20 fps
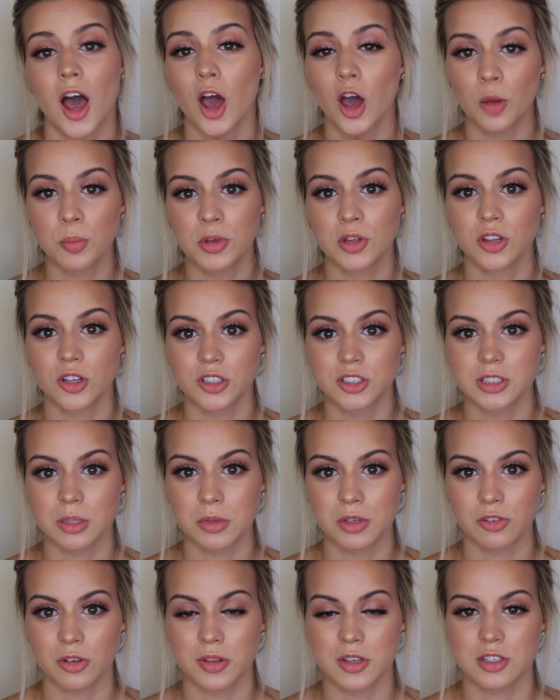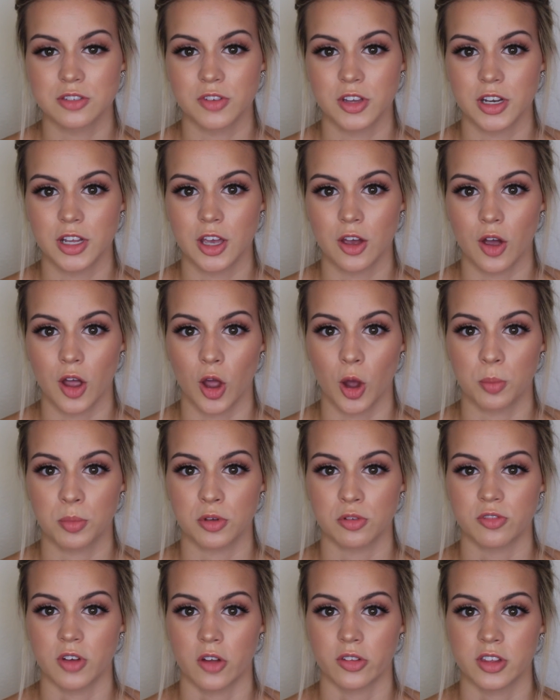I hope you learned something from this video. I hope
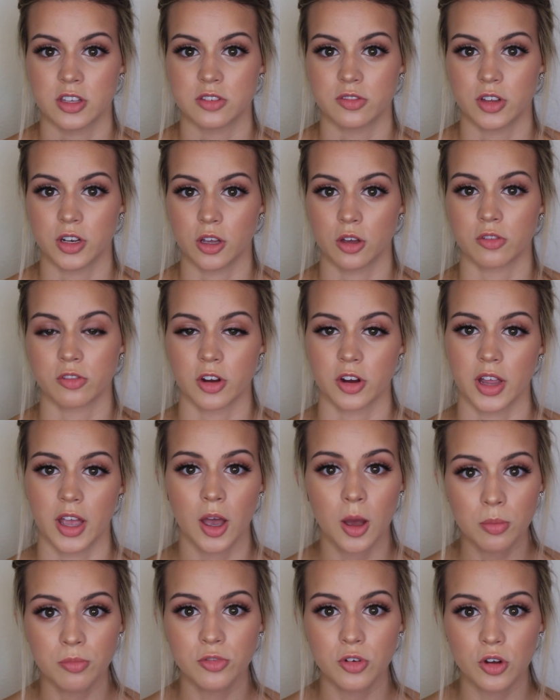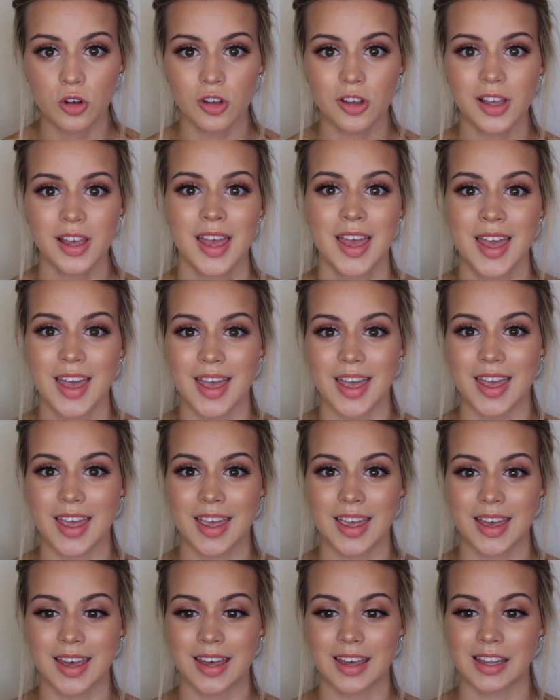you found this video very helpful,
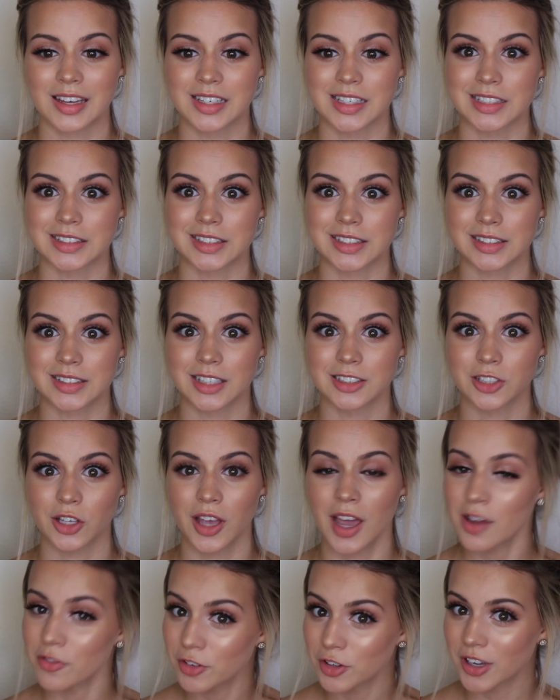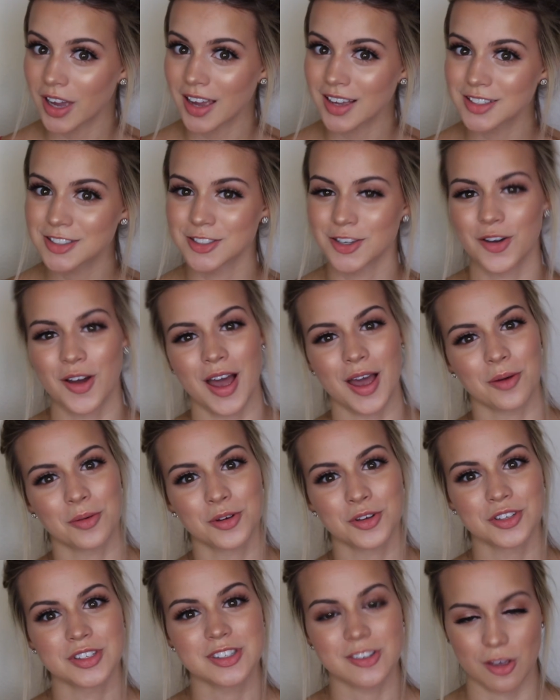and I think that's all I have for you guys. So I
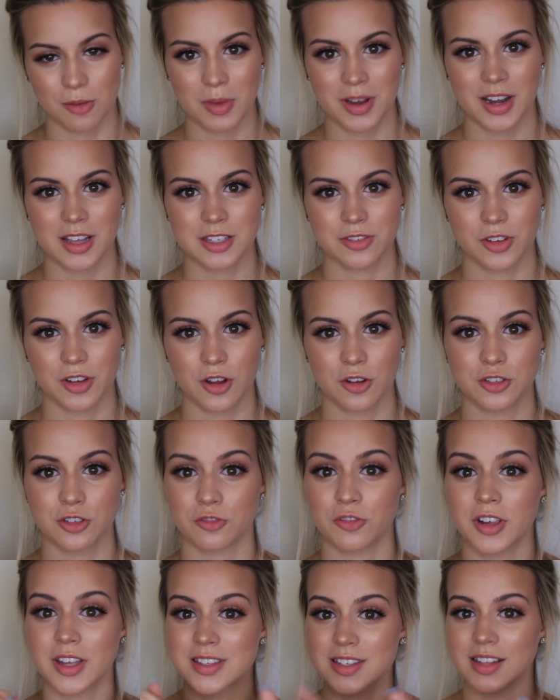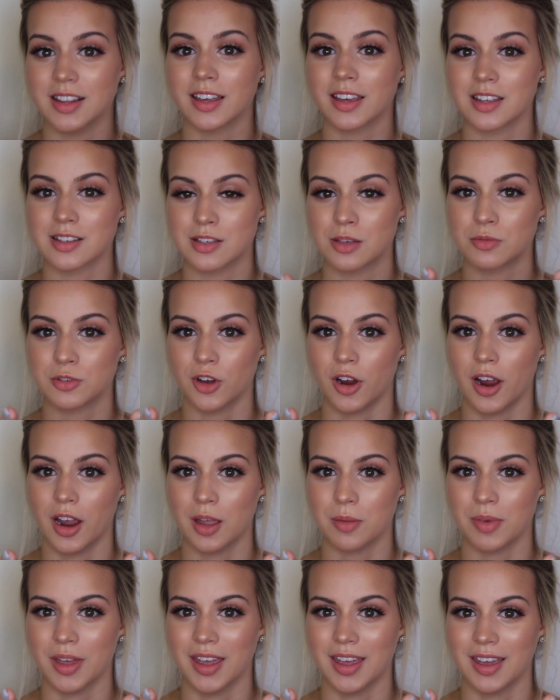will see you in my next video. Don't forget to like and
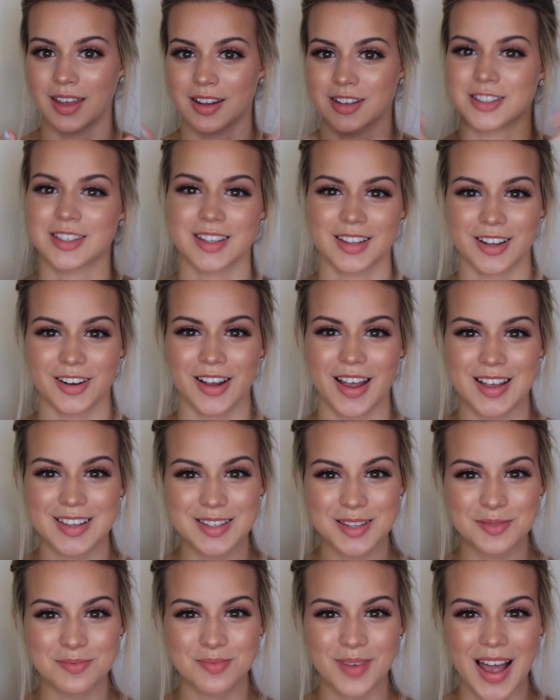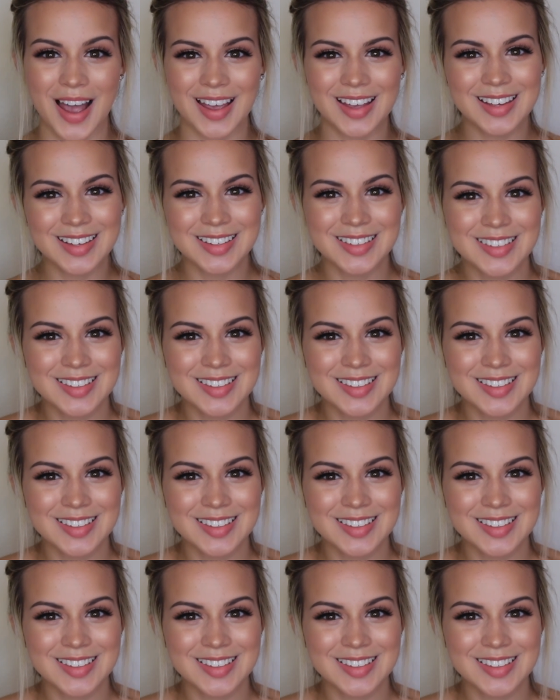subscribe, and I'll see you later, guys. Bye!